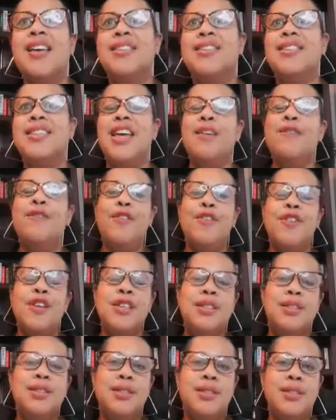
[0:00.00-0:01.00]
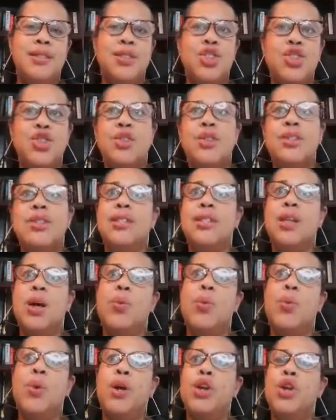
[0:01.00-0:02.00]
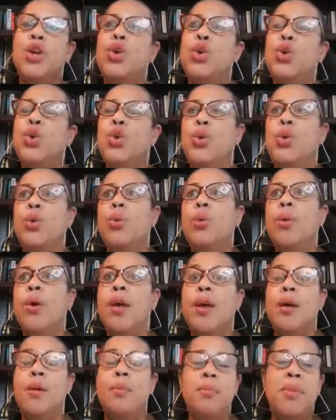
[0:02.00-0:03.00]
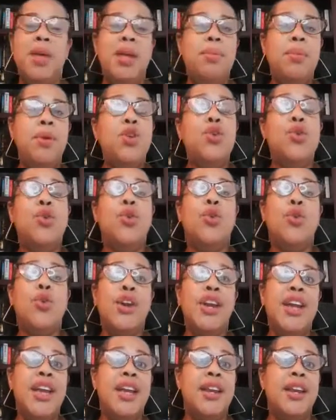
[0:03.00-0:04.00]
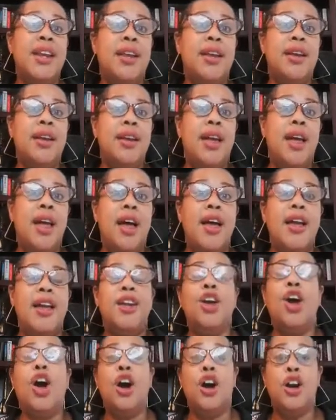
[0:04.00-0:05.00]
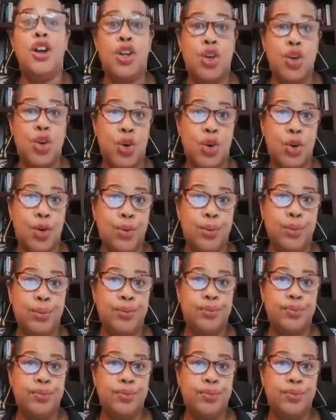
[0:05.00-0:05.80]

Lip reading: Say, for instance, you're someone who maybe you created an article